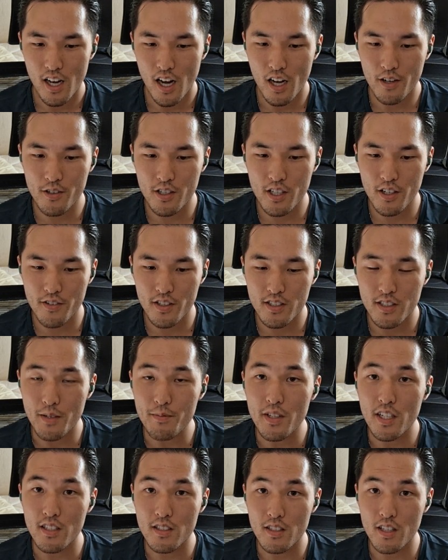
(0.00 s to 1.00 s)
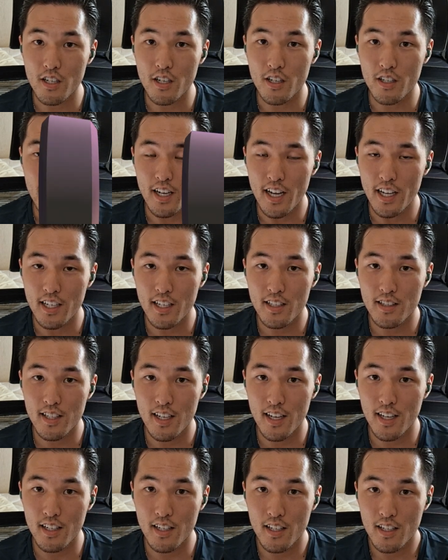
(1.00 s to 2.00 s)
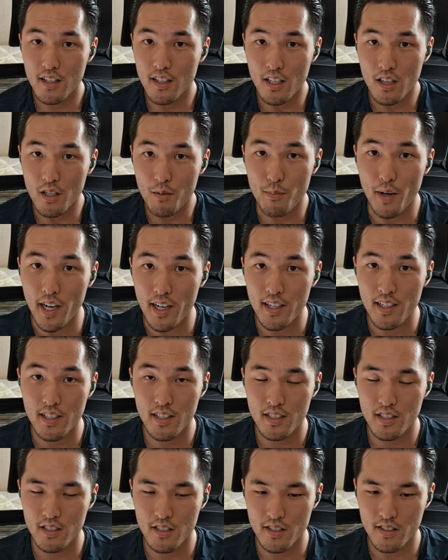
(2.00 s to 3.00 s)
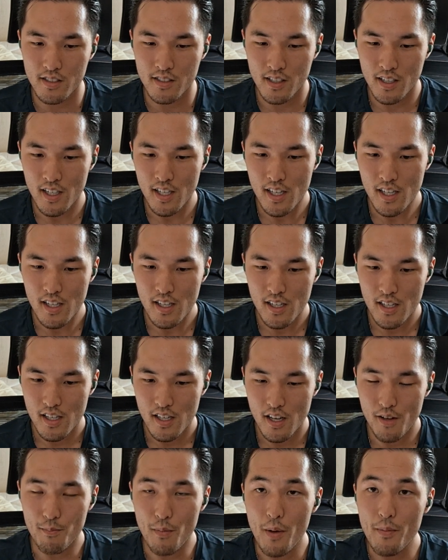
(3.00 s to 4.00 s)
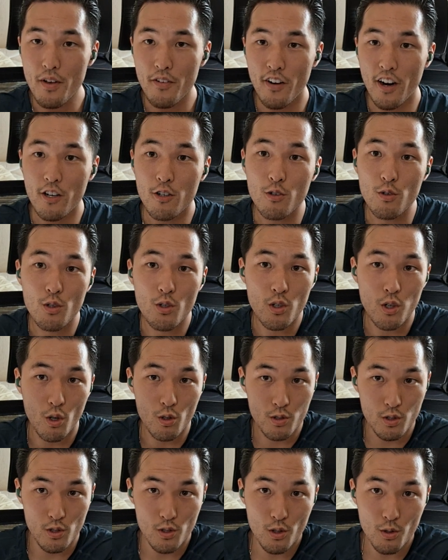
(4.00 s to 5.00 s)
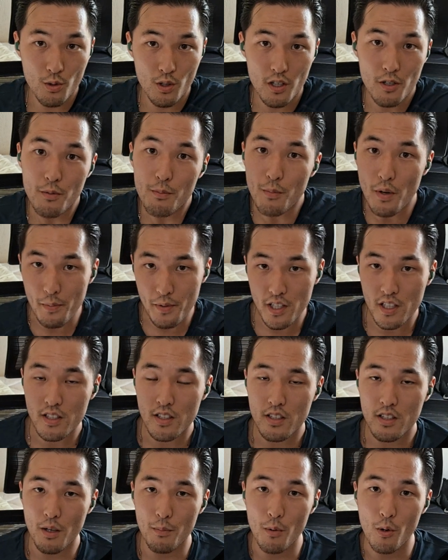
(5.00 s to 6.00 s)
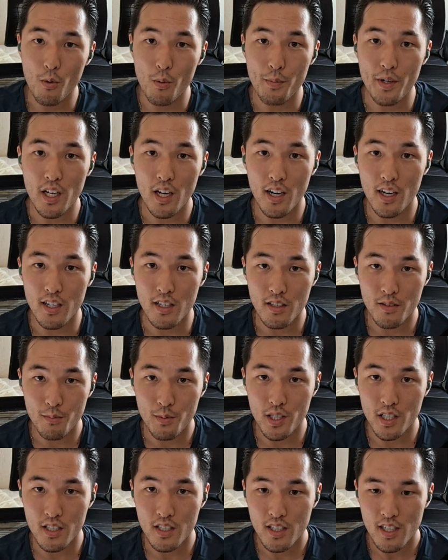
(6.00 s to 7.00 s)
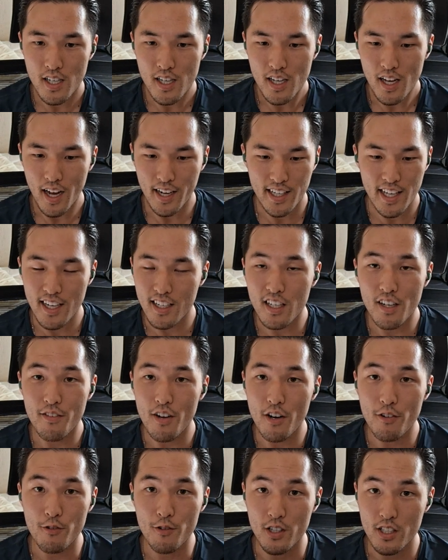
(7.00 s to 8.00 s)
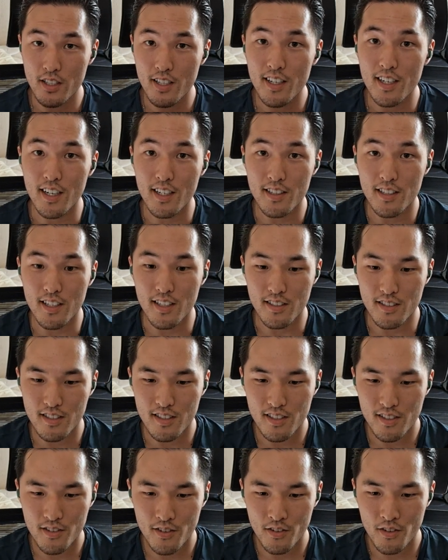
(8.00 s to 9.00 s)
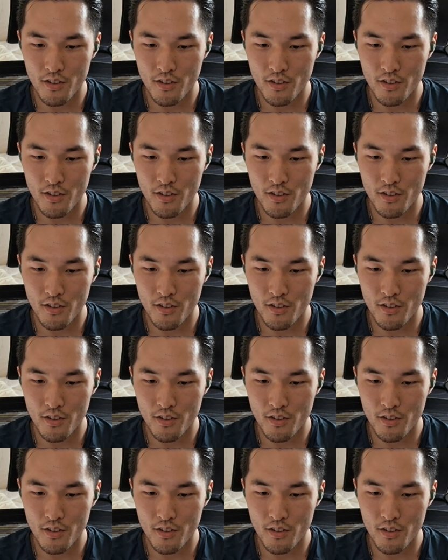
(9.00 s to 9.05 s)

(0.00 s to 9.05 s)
I would give her the same thing as Liara, 8 out of 10, nothing by it. It's just, and maybe if I grew closer to her, maybe the number will be higher. But I can't give everyone 10 out of